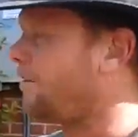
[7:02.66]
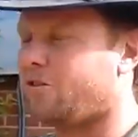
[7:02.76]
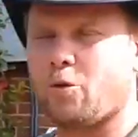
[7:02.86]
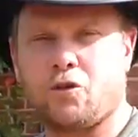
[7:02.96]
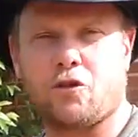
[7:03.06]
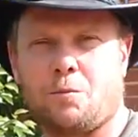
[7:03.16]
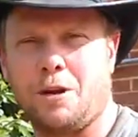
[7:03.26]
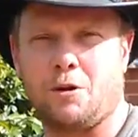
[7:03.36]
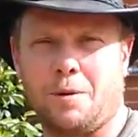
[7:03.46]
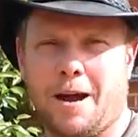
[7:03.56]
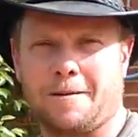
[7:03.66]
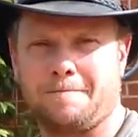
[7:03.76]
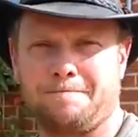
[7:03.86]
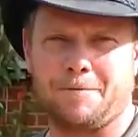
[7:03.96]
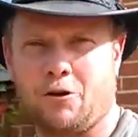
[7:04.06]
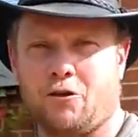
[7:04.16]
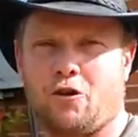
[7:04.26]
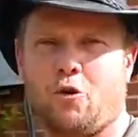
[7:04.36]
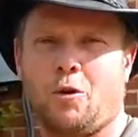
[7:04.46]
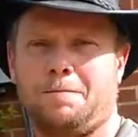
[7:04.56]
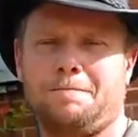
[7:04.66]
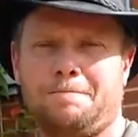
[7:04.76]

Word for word: they switched our meter back. Here's our new one.